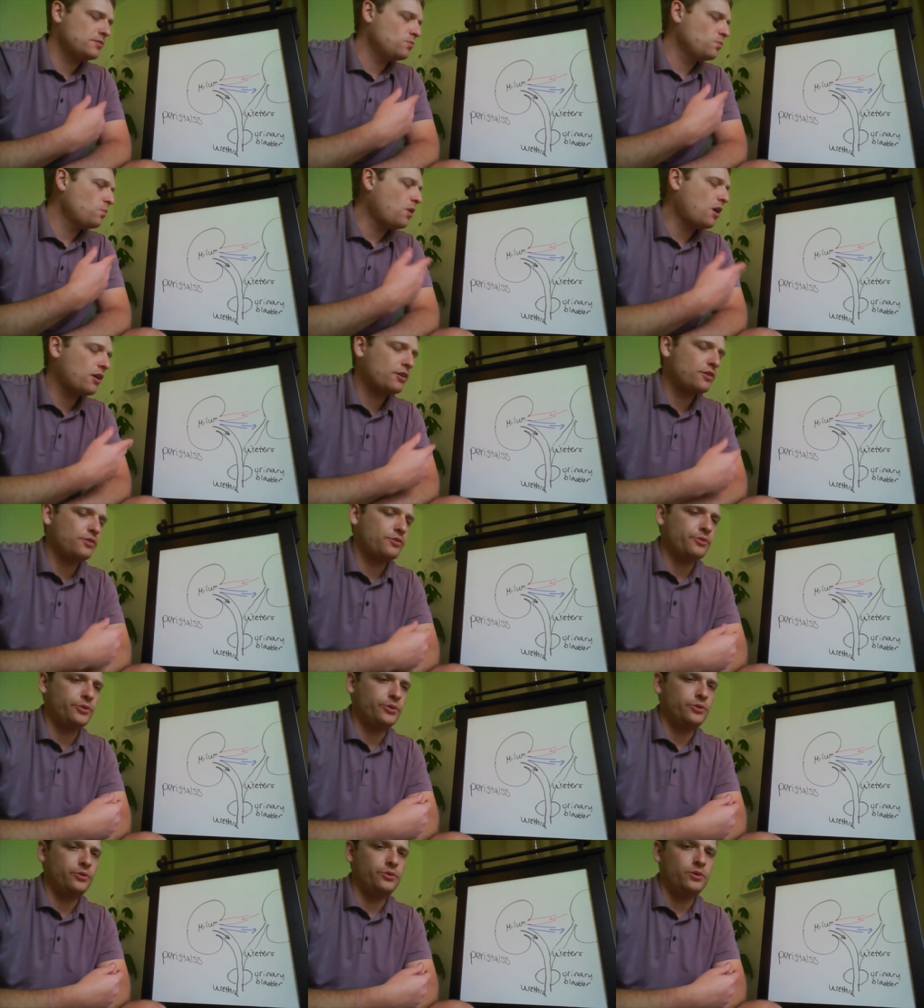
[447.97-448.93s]
walk
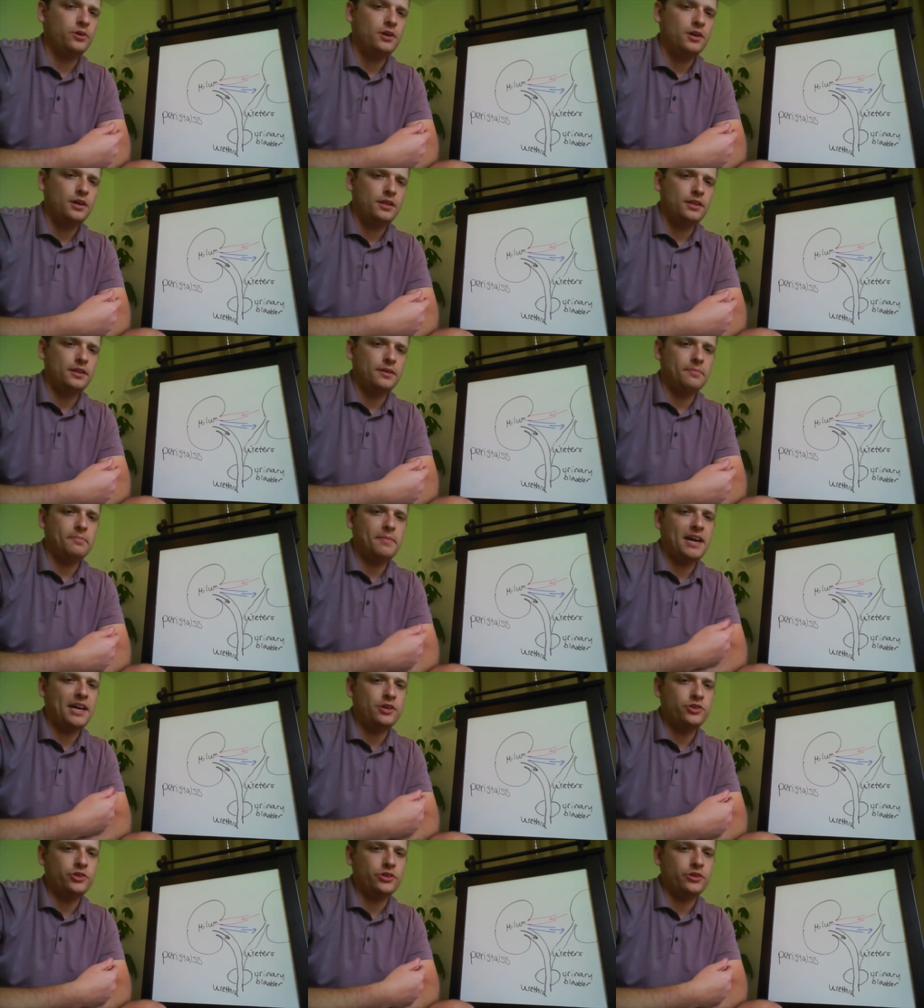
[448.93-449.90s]
through the
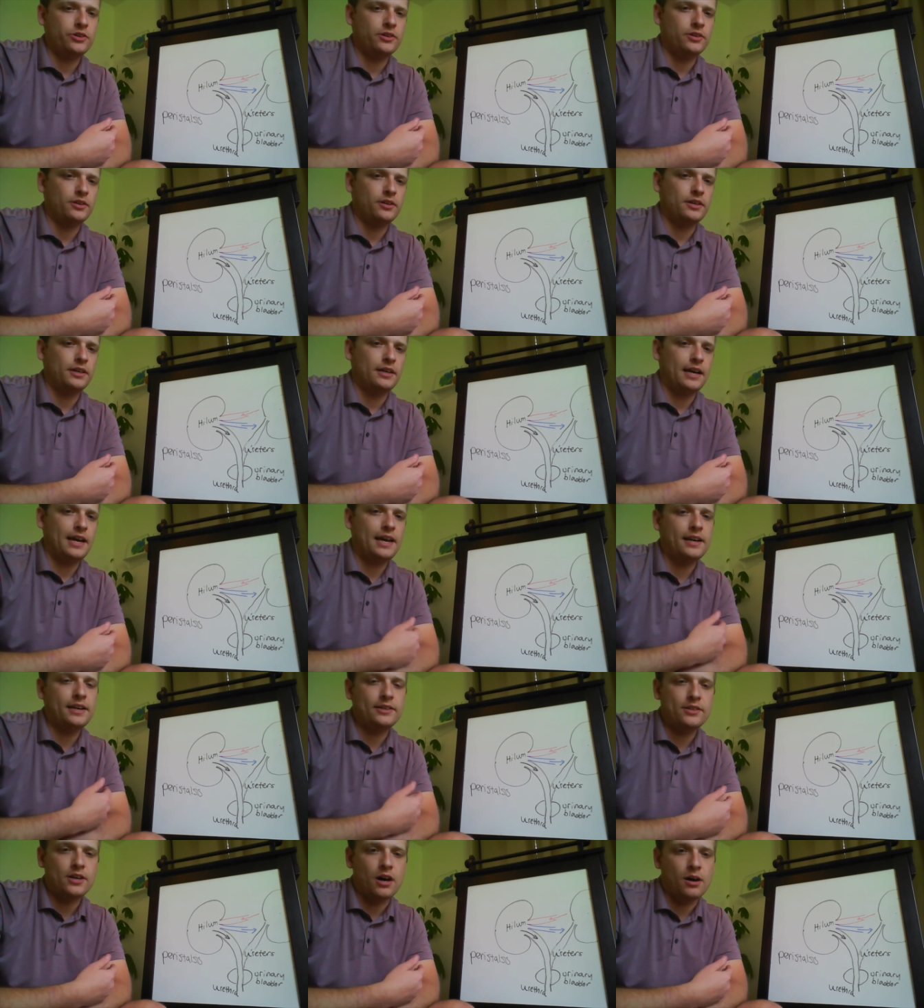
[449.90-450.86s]
major
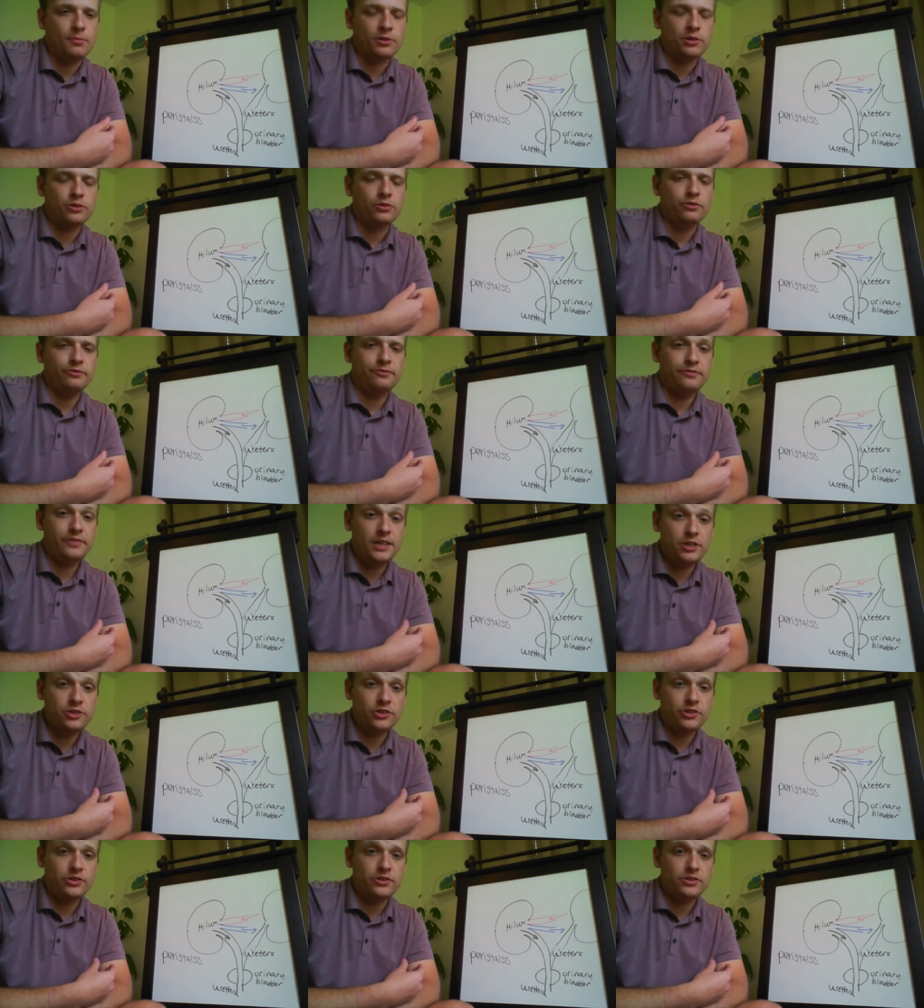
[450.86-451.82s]
anatomical
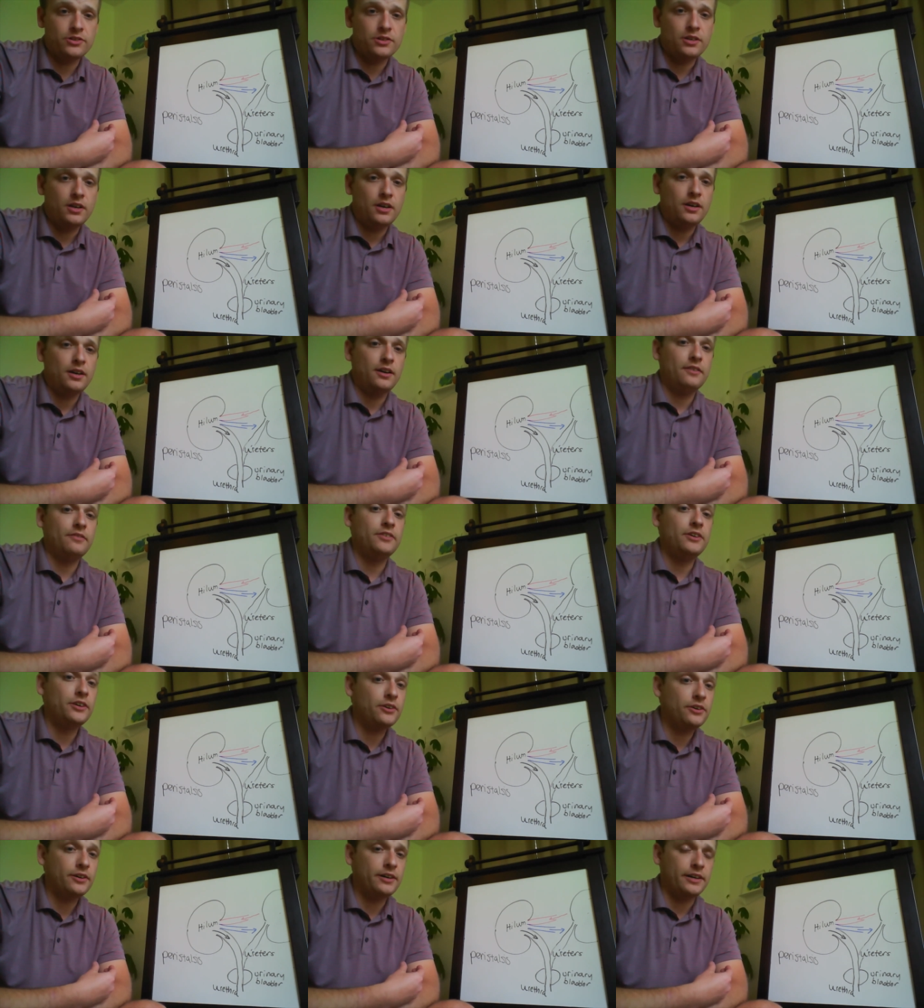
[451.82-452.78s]
features of the
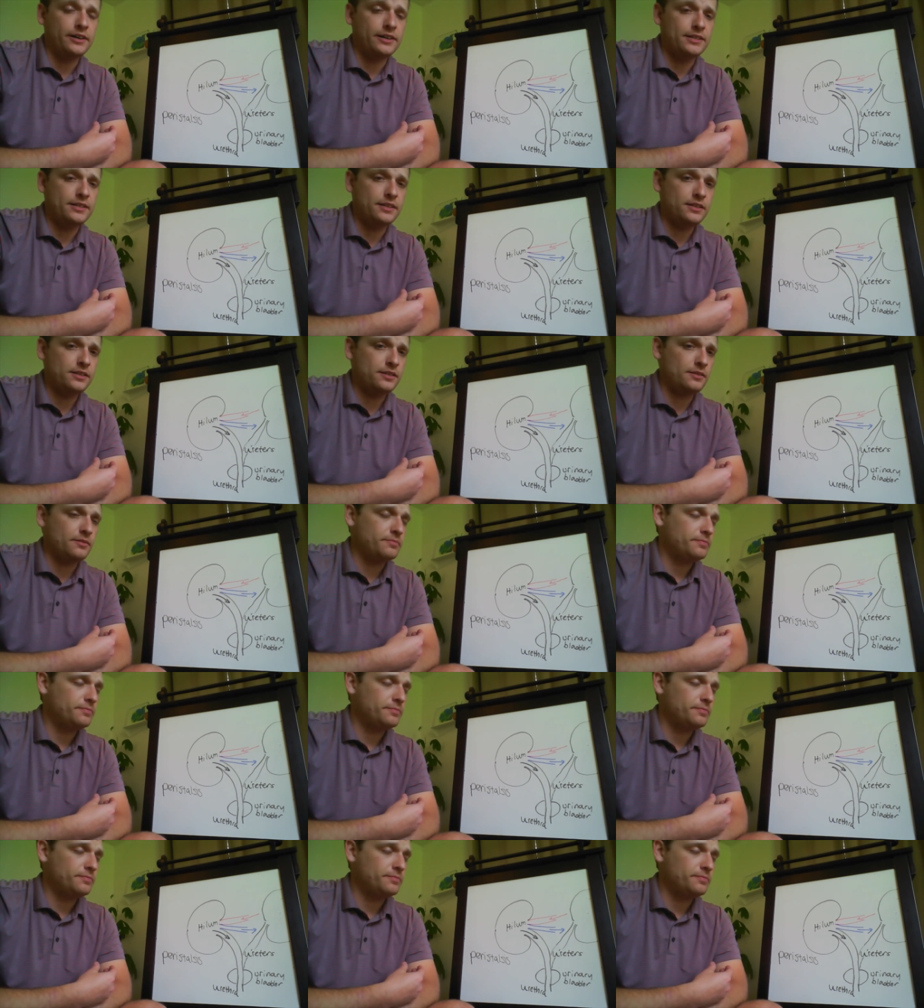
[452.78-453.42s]
urinary system.